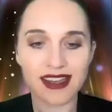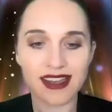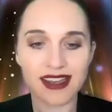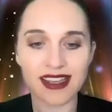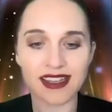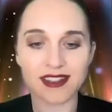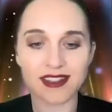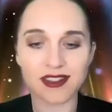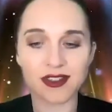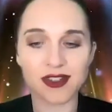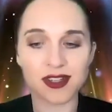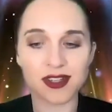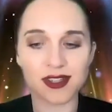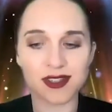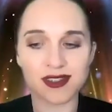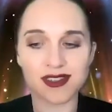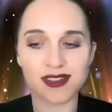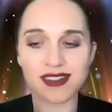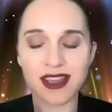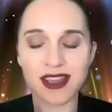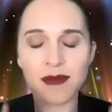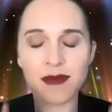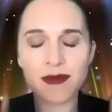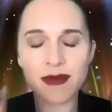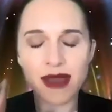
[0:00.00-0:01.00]
it's just
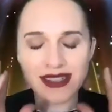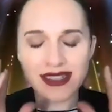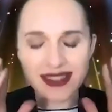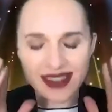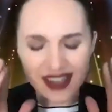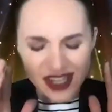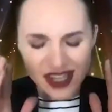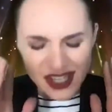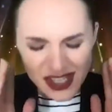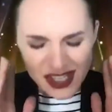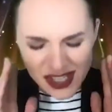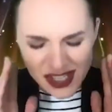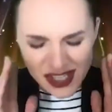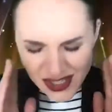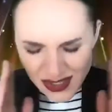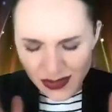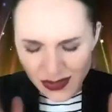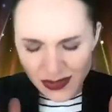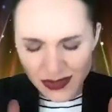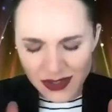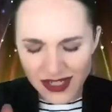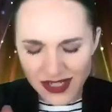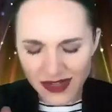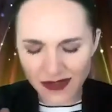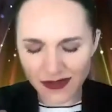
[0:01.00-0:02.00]
it makes a
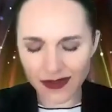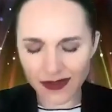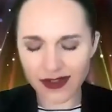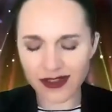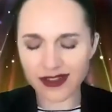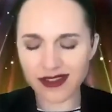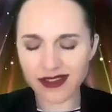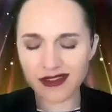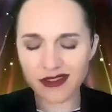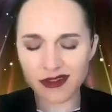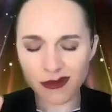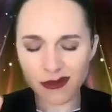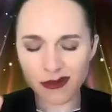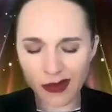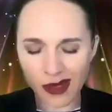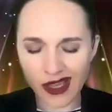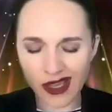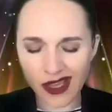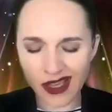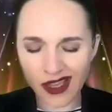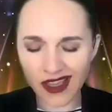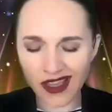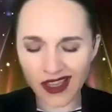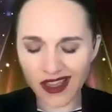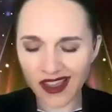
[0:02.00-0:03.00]
huge difference to
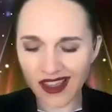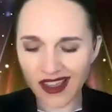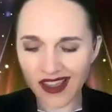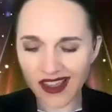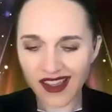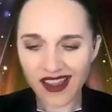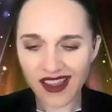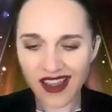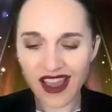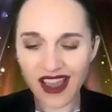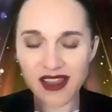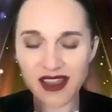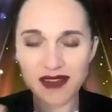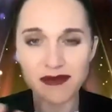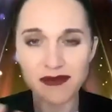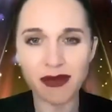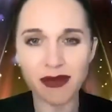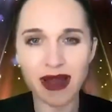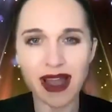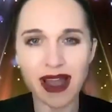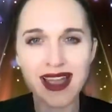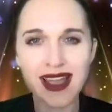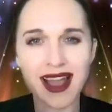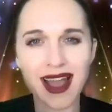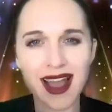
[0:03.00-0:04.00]
me in
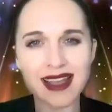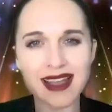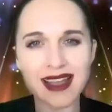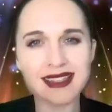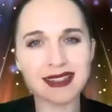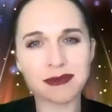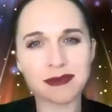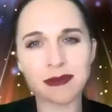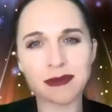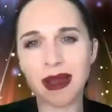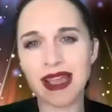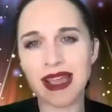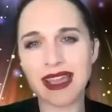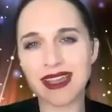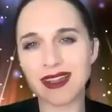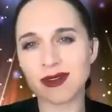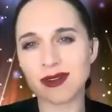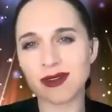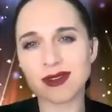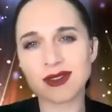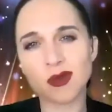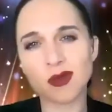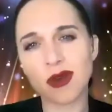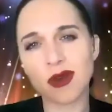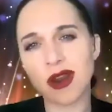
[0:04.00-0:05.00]
my eyes and my
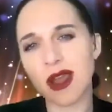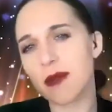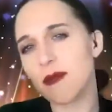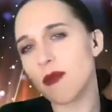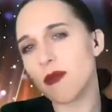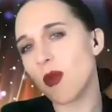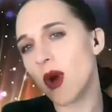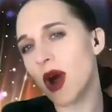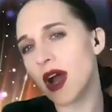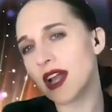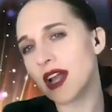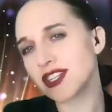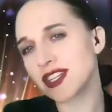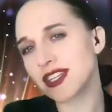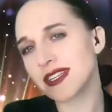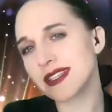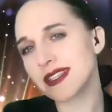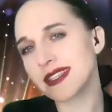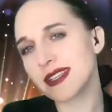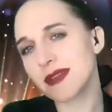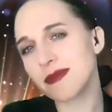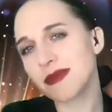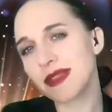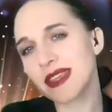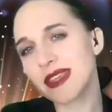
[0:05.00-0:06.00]
ears when I'm watching
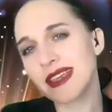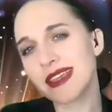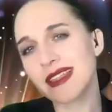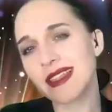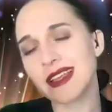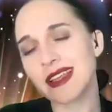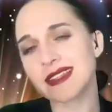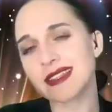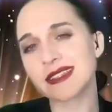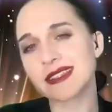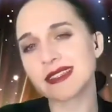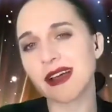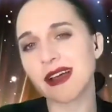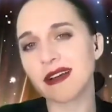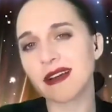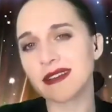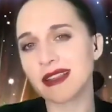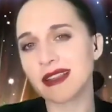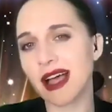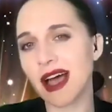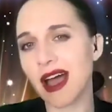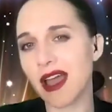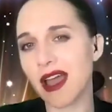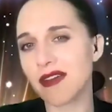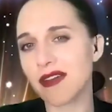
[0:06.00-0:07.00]
something that's sung
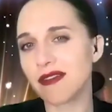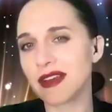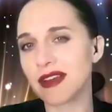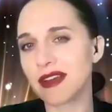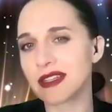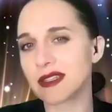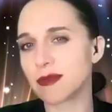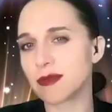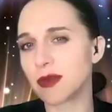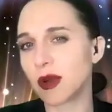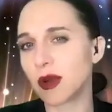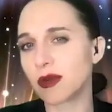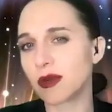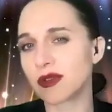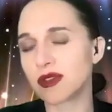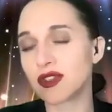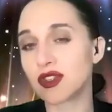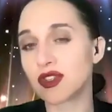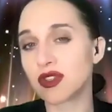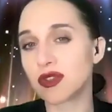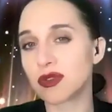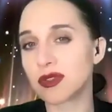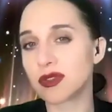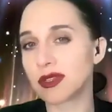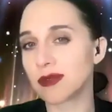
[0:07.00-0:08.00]
live as opposed
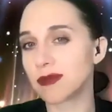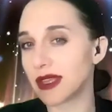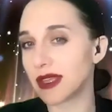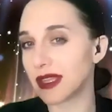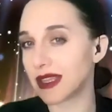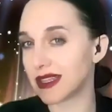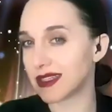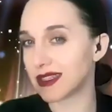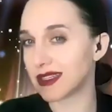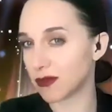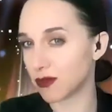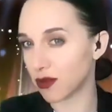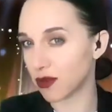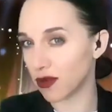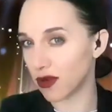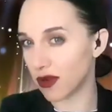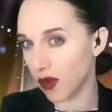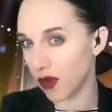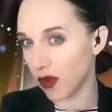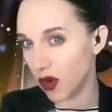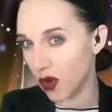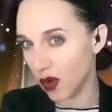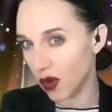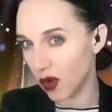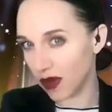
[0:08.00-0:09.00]
to something that's a
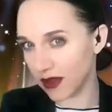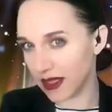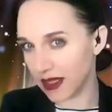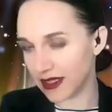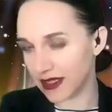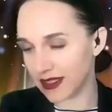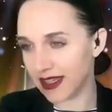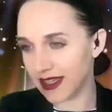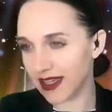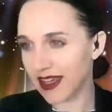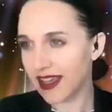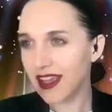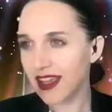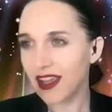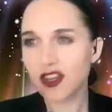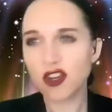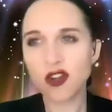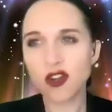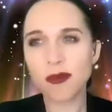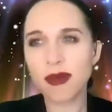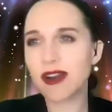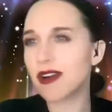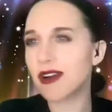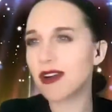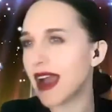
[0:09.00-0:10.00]
pre-record that's no
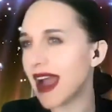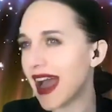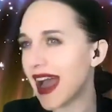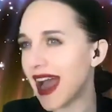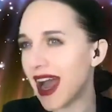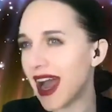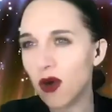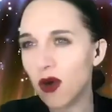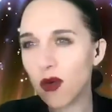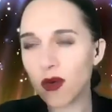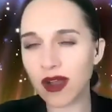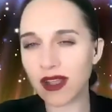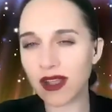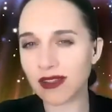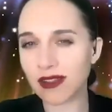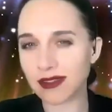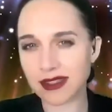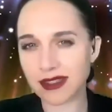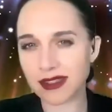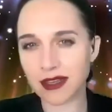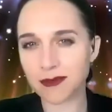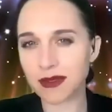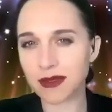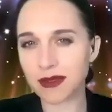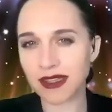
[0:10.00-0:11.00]
matter how well it's
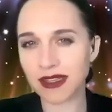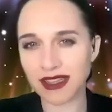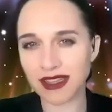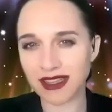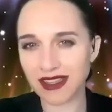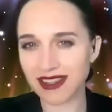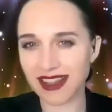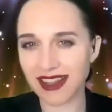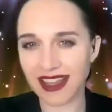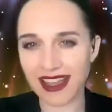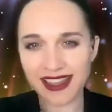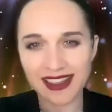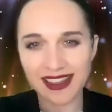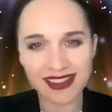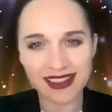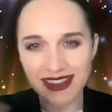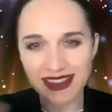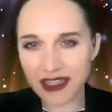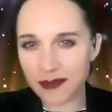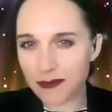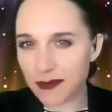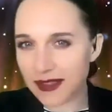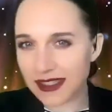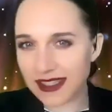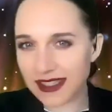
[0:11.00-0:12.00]
lip, like
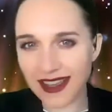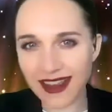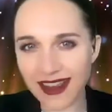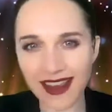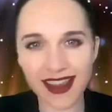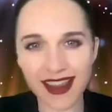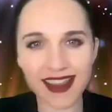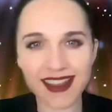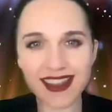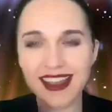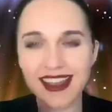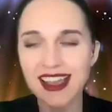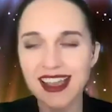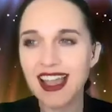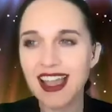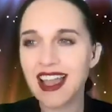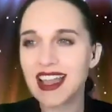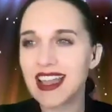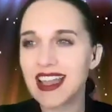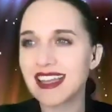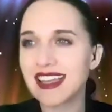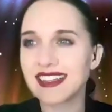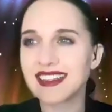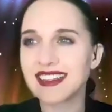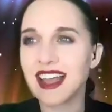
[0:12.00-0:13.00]
lip sync
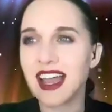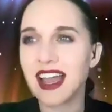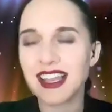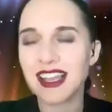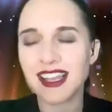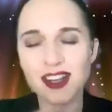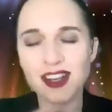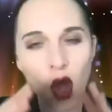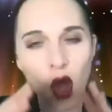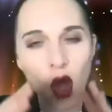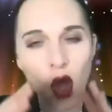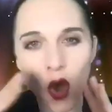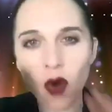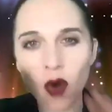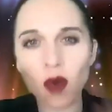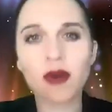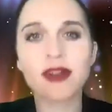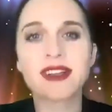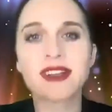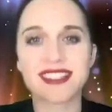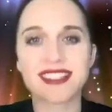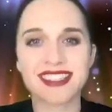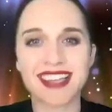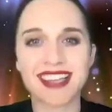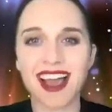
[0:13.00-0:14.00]
it I can
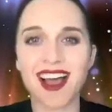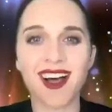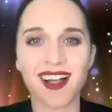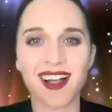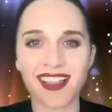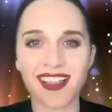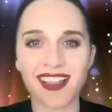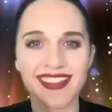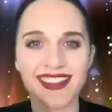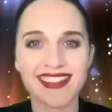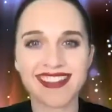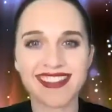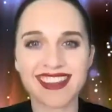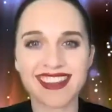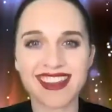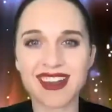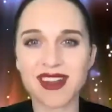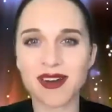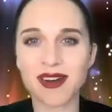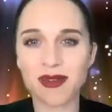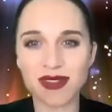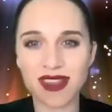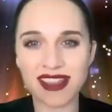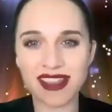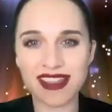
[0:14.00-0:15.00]
always tell you
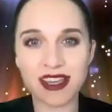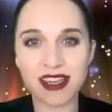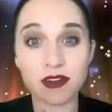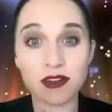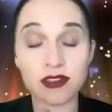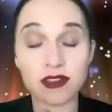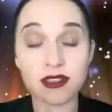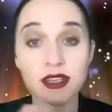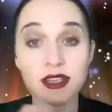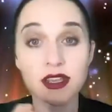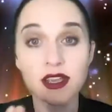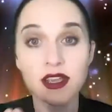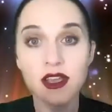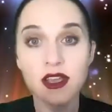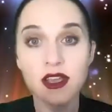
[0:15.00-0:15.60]
know that there's